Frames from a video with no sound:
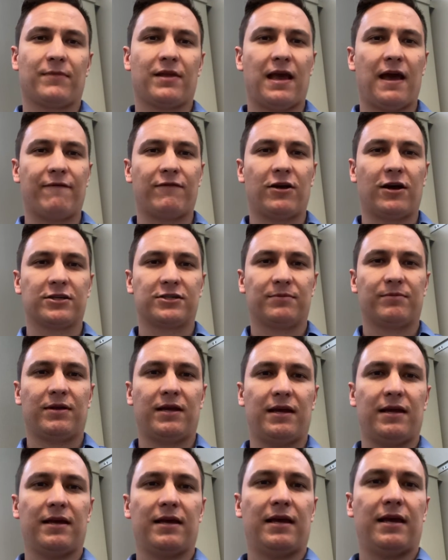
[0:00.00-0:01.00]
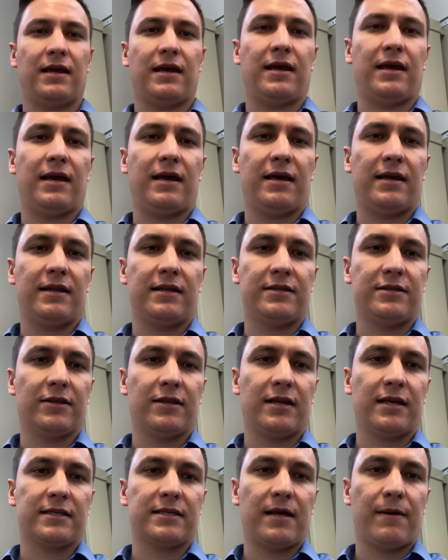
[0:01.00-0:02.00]
Have an awesome day, and until
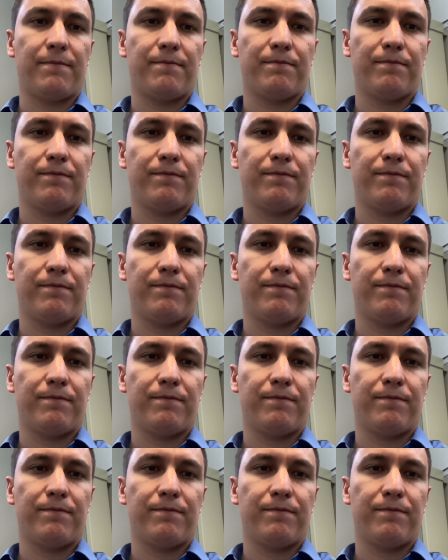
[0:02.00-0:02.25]
the next time.